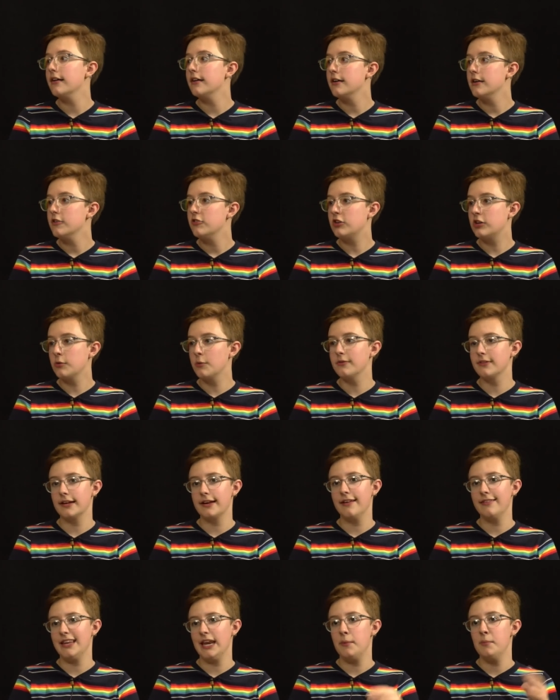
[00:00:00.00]
Hmm. she was like,
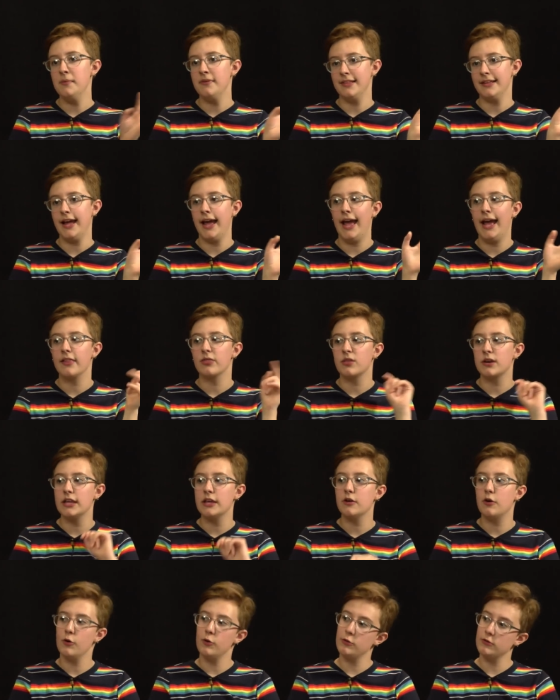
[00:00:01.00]
his name is like Anthony
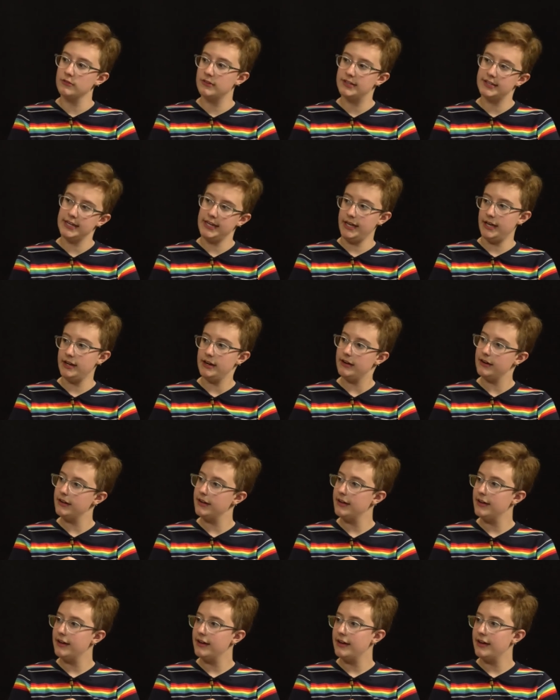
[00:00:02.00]
Goldstein,
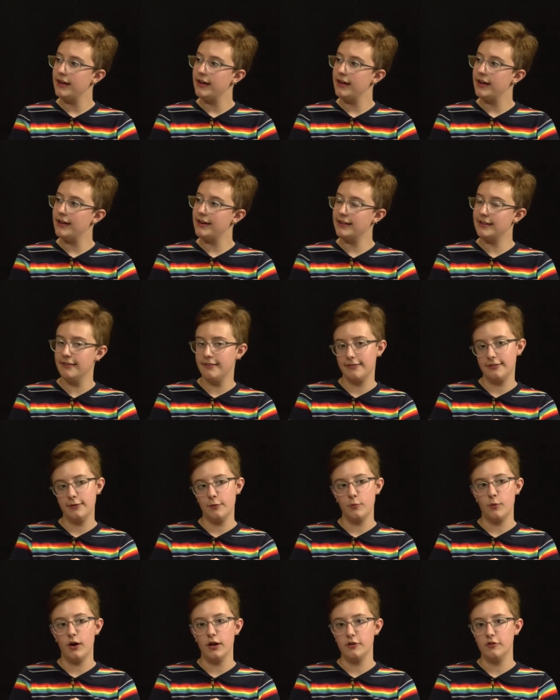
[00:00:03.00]
and he's the
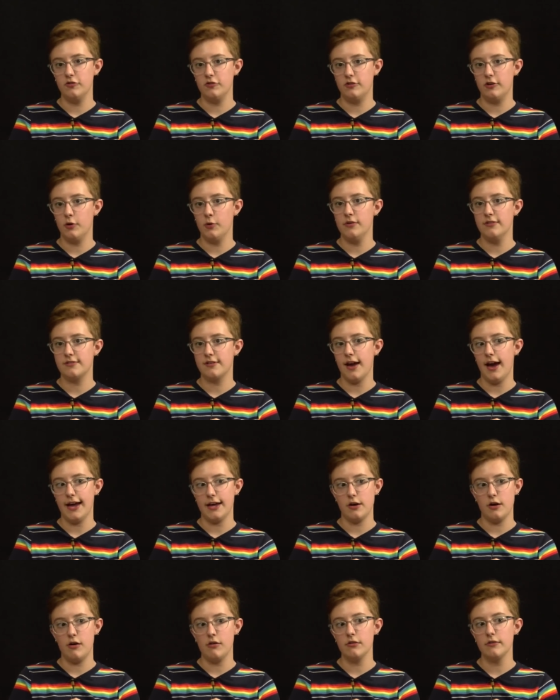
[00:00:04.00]
one Jewish guy
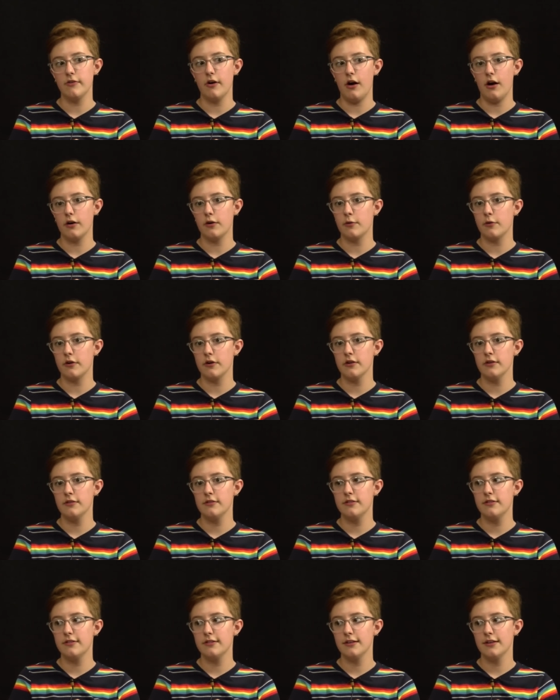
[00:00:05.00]
in all of
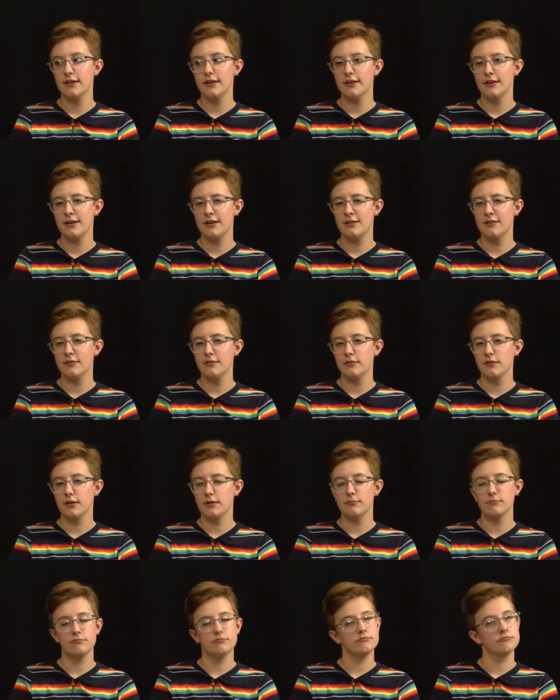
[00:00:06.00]
Hogwarts. I was like,
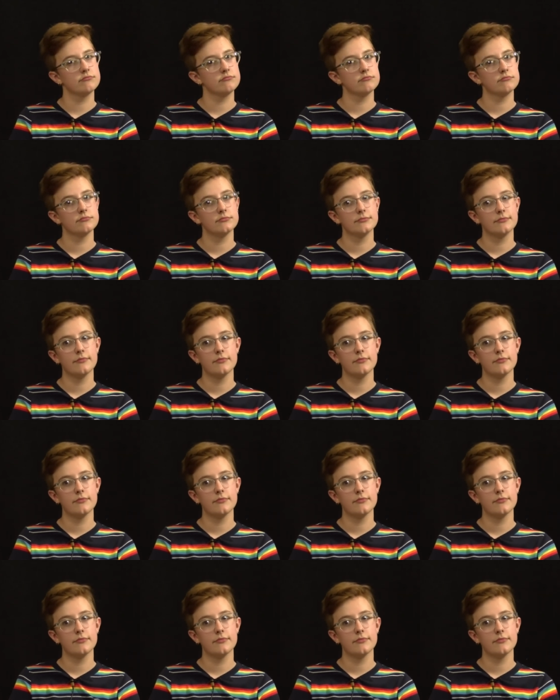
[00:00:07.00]
why?